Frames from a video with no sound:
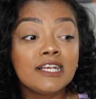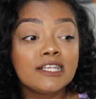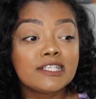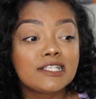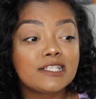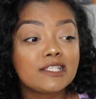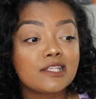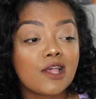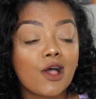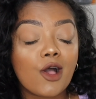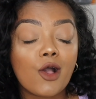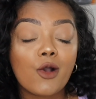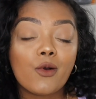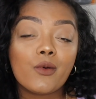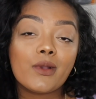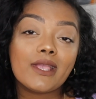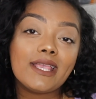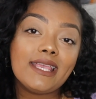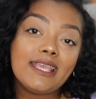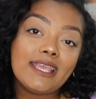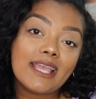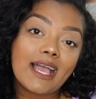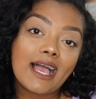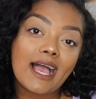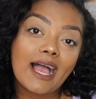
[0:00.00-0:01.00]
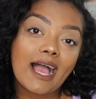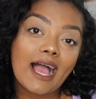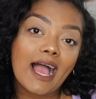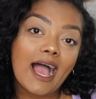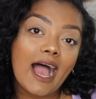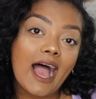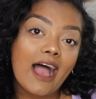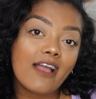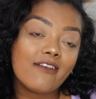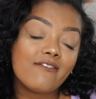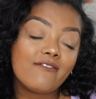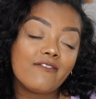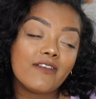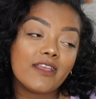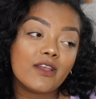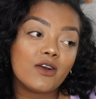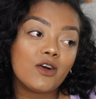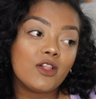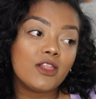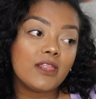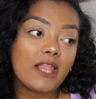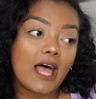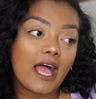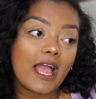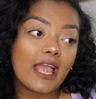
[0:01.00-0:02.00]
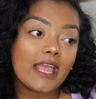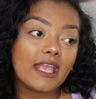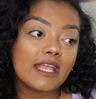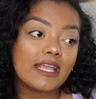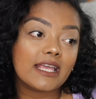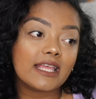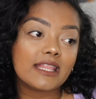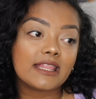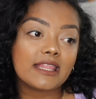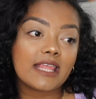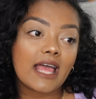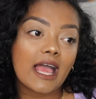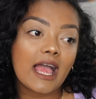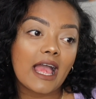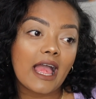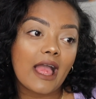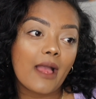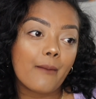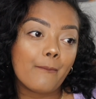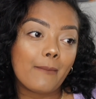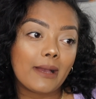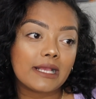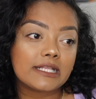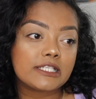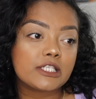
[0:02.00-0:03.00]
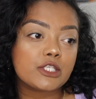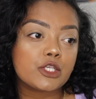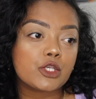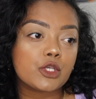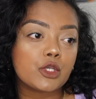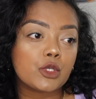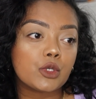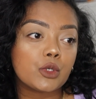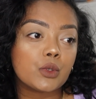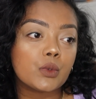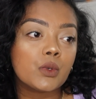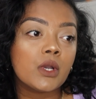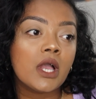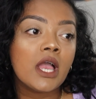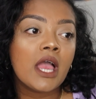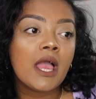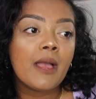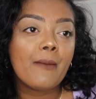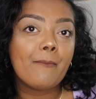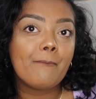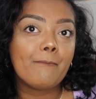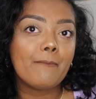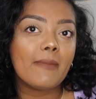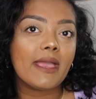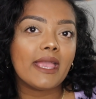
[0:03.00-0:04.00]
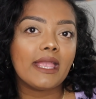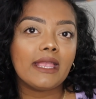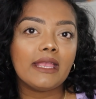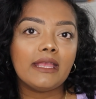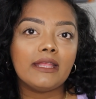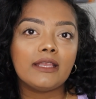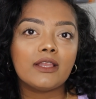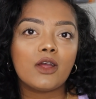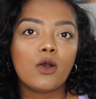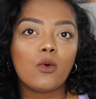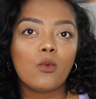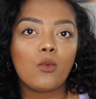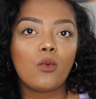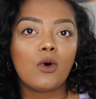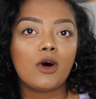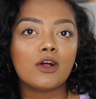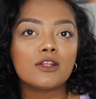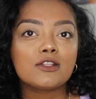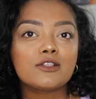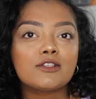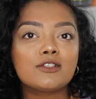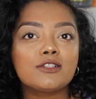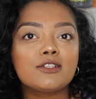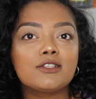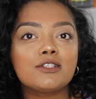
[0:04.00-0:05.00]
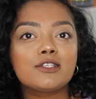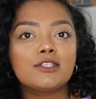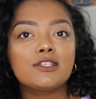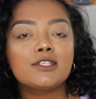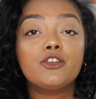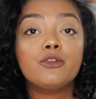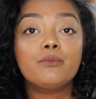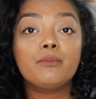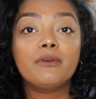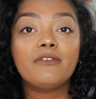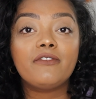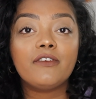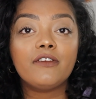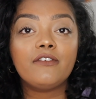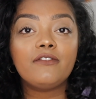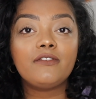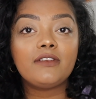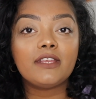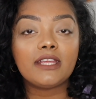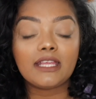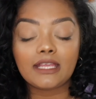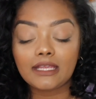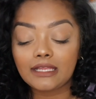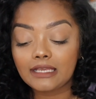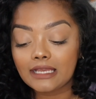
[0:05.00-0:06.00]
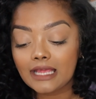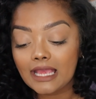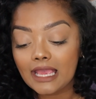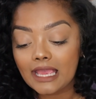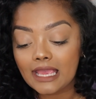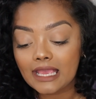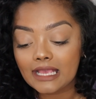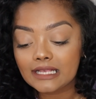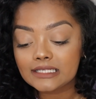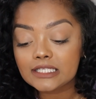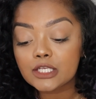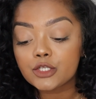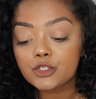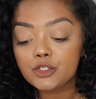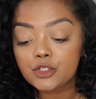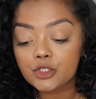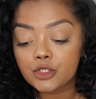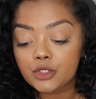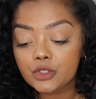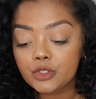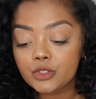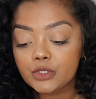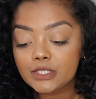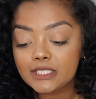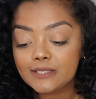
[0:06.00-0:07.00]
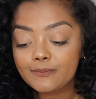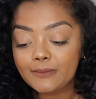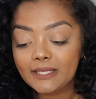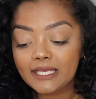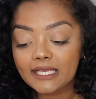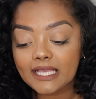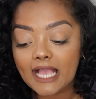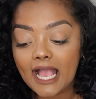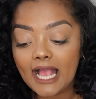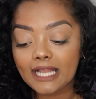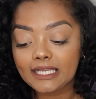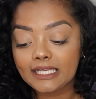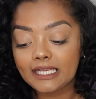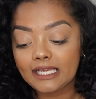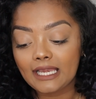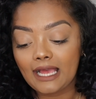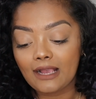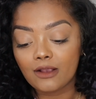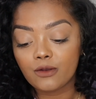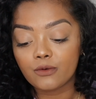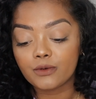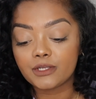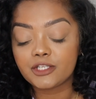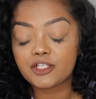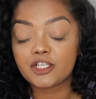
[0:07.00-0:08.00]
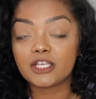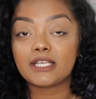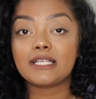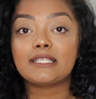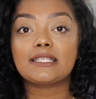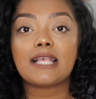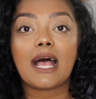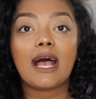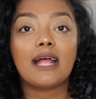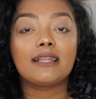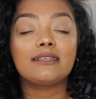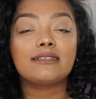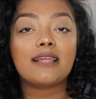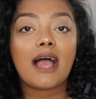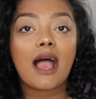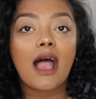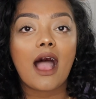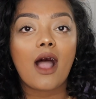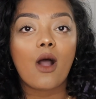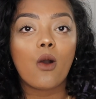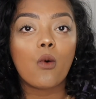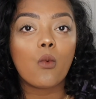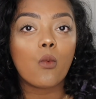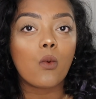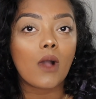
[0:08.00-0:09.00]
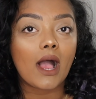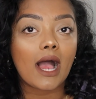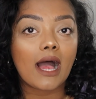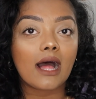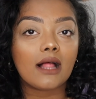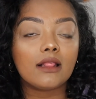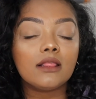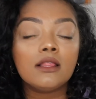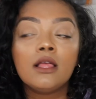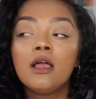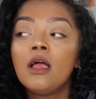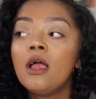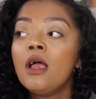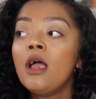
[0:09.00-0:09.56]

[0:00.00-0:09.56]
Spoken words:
So yeah, I feel like they're my two main ones. Number 15 is, do you speak any languages, and how well?